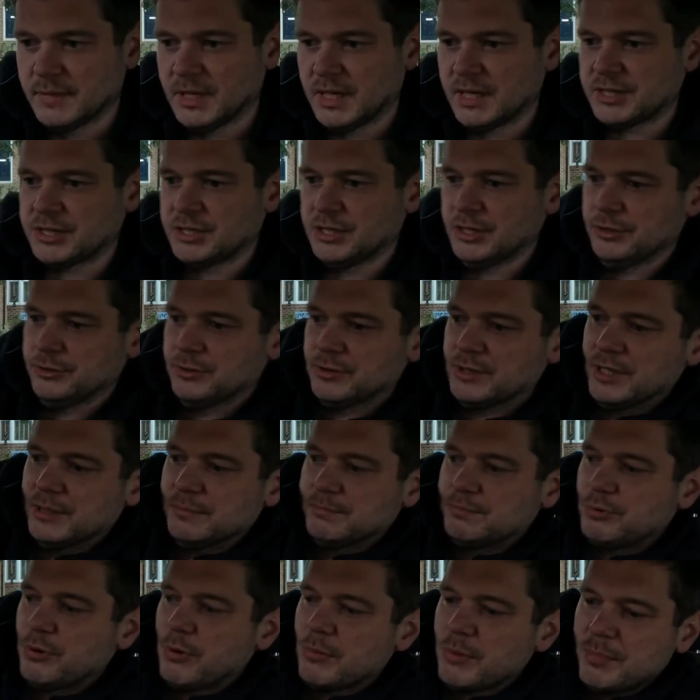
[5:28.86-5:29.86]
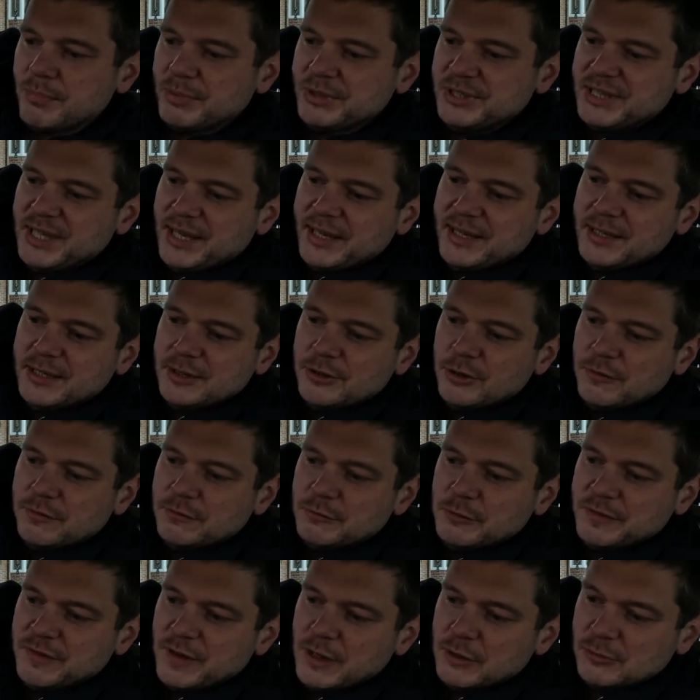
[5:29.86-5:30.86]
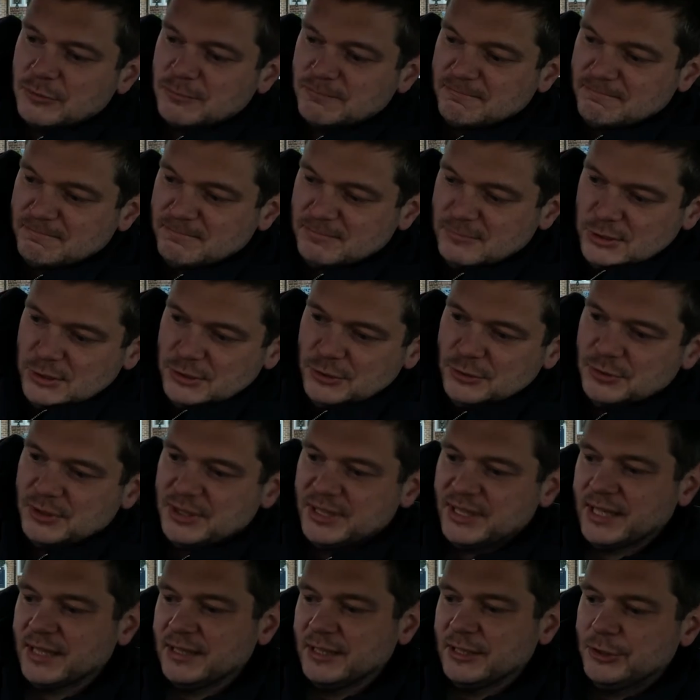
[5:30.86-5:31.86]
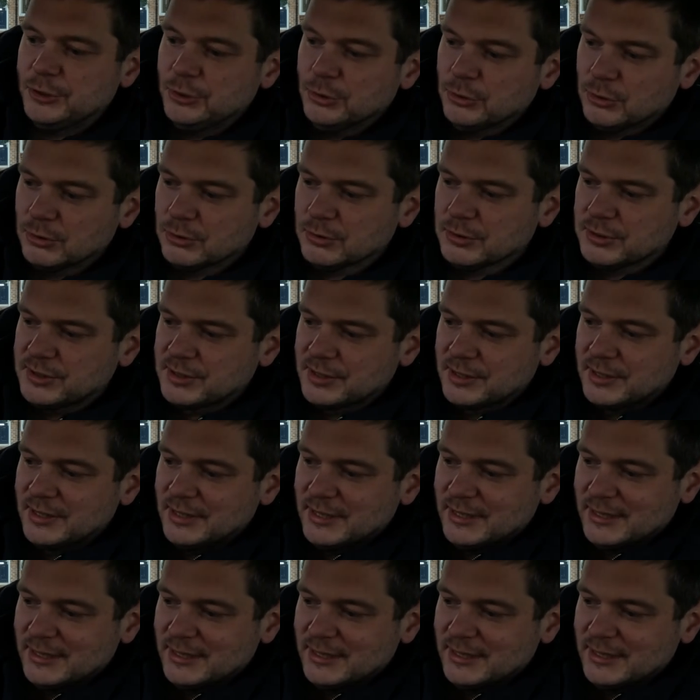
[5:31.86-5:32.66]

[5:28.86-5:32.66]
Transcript: Actually, you can probably take it off without using any tools,